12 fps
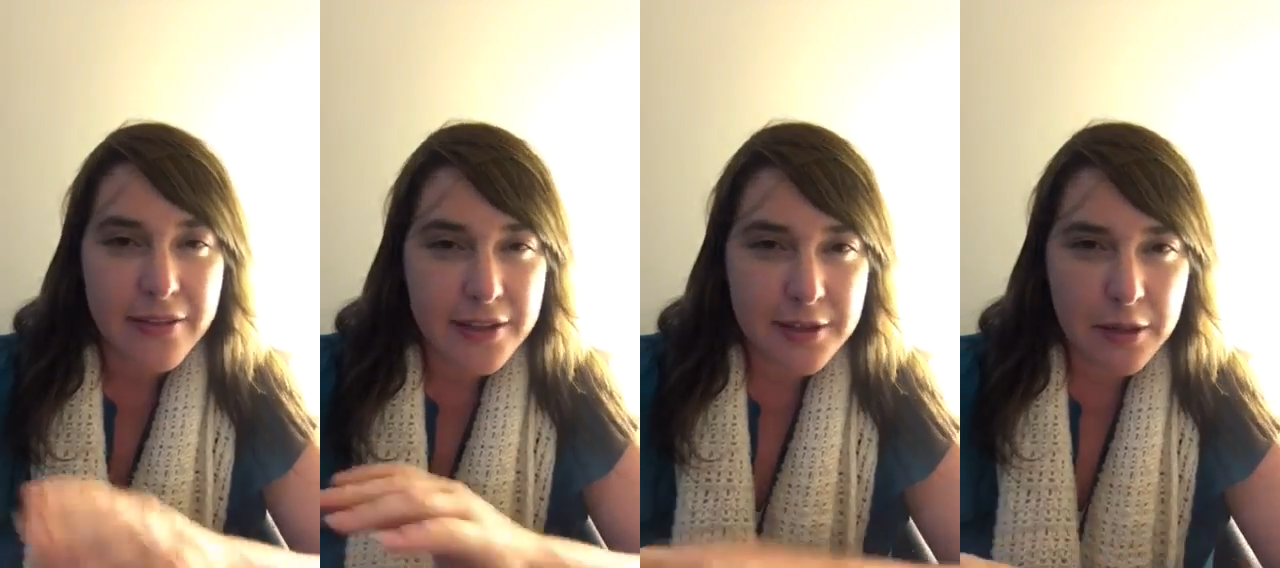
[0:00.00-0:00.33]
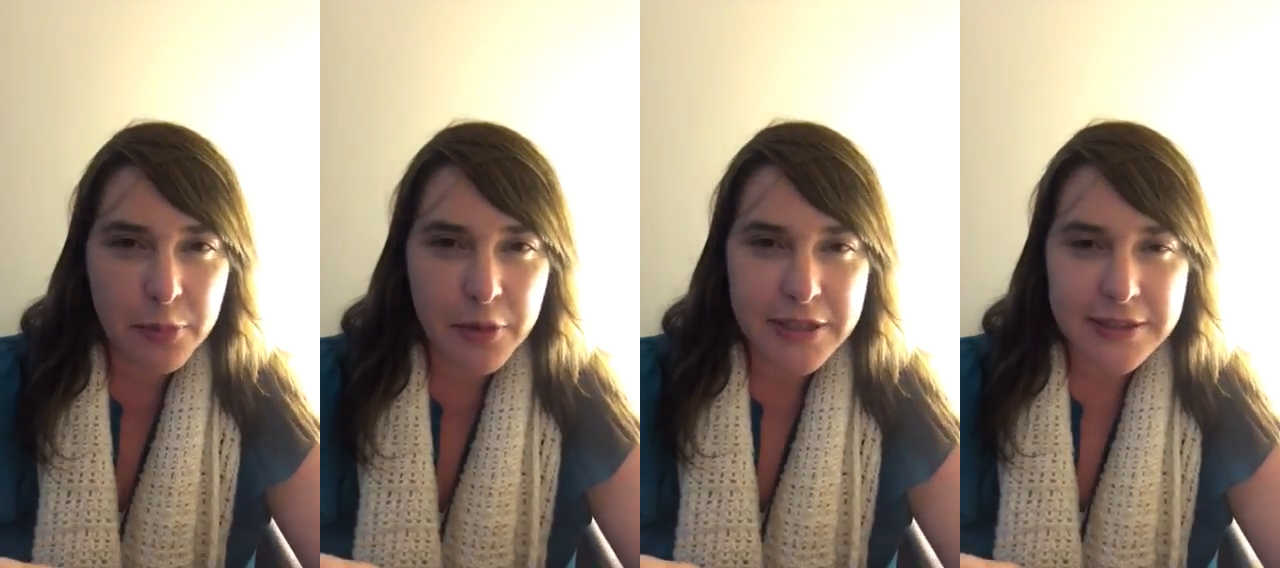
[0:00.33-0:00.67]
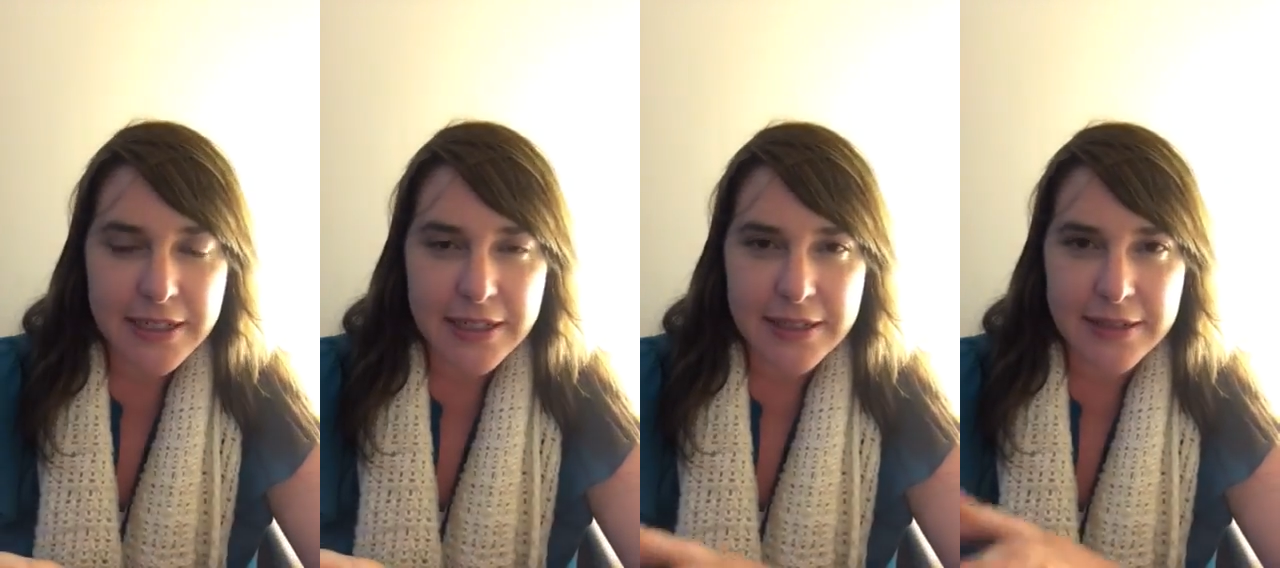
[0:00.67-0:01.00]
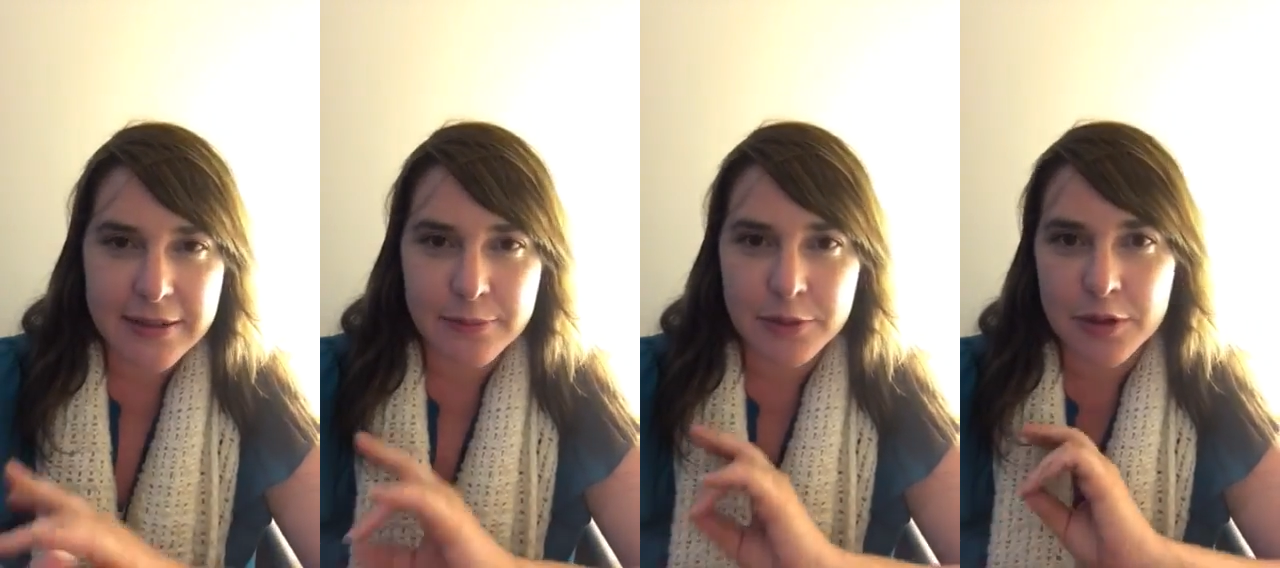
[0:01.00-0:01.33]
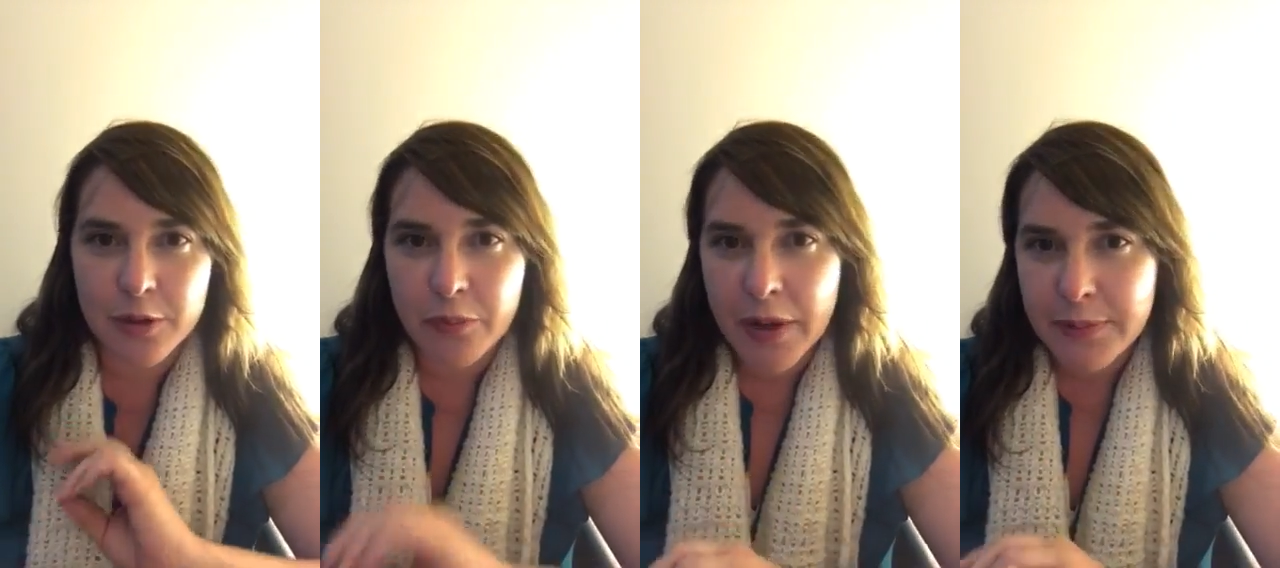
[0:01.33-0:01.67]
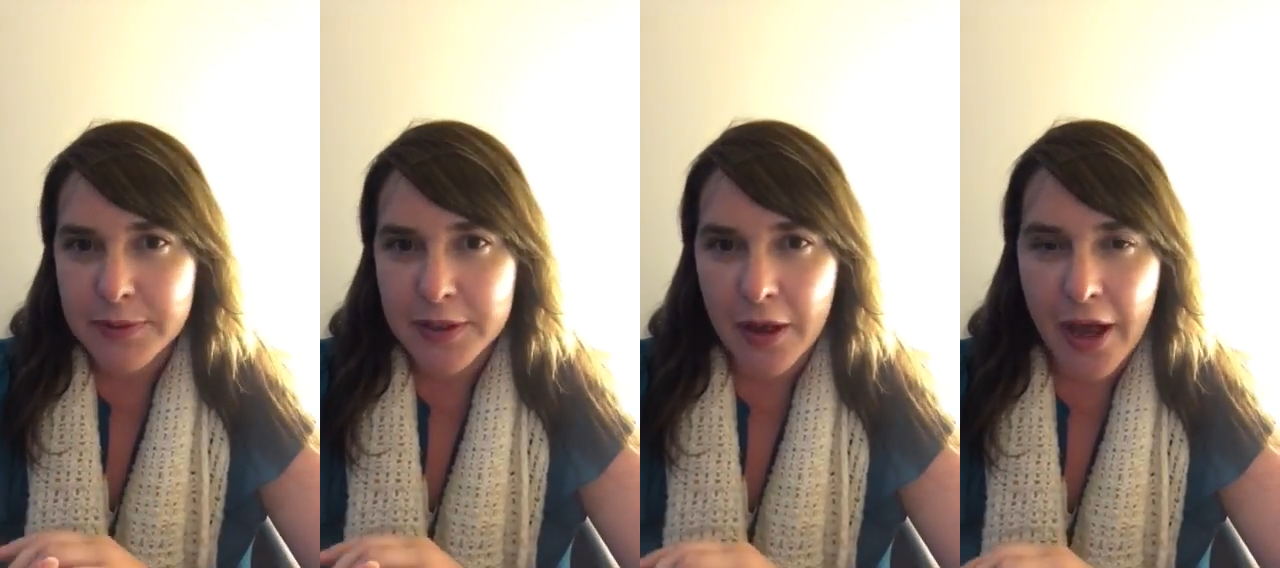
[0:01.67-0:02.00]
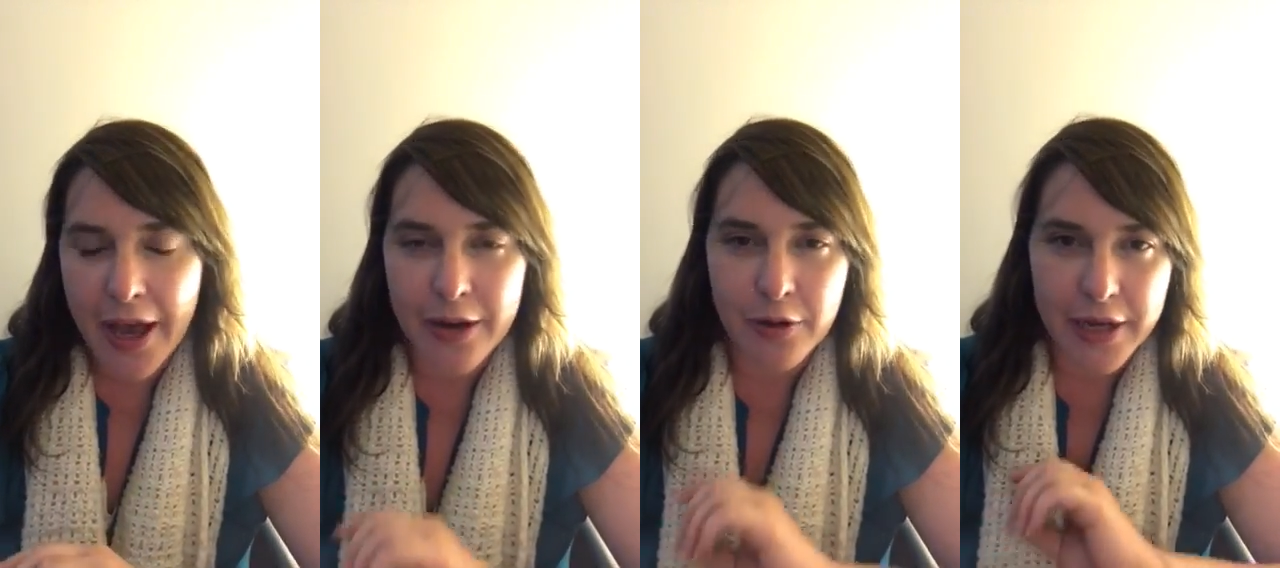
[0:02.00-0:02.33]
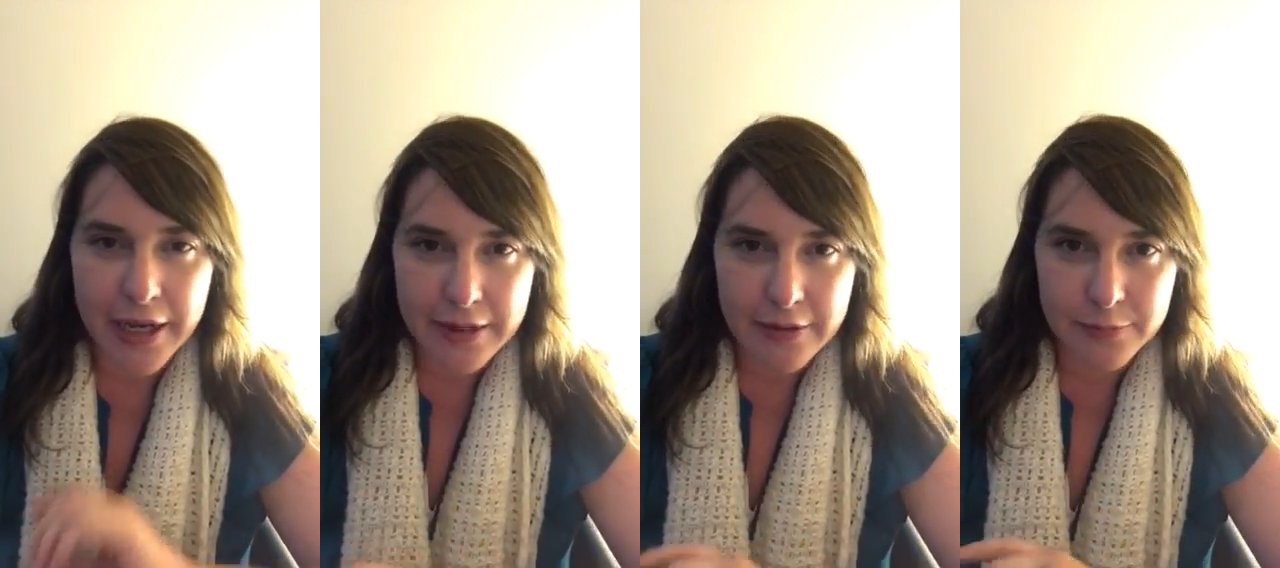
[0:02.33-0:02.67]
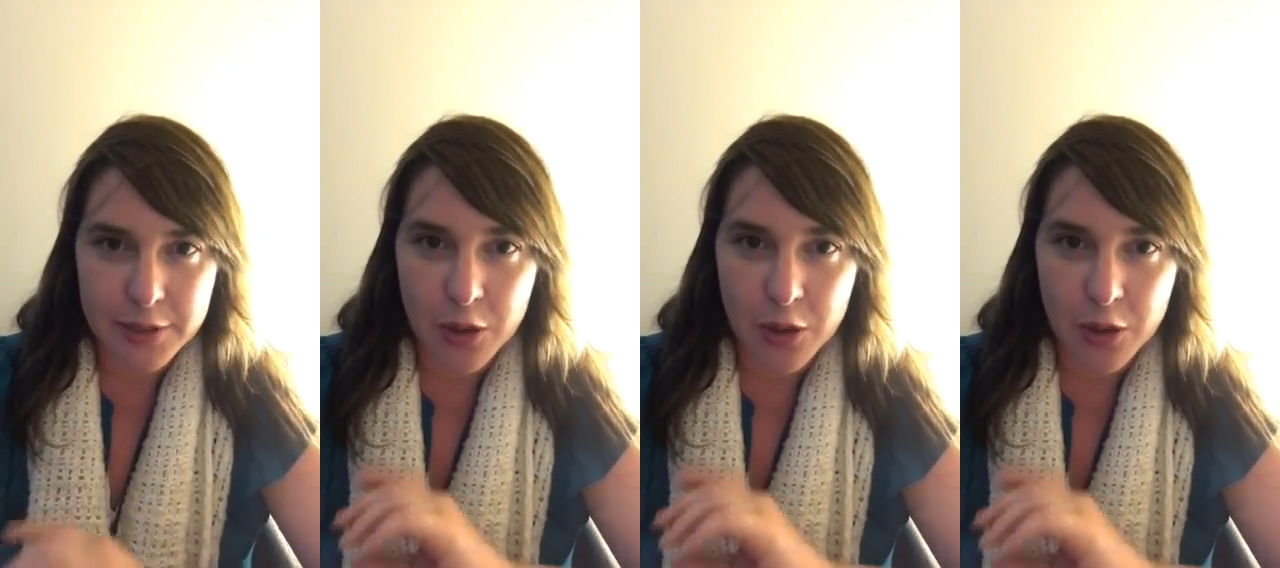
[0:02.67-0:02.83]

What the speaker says: There's no point sending them to the website or getting them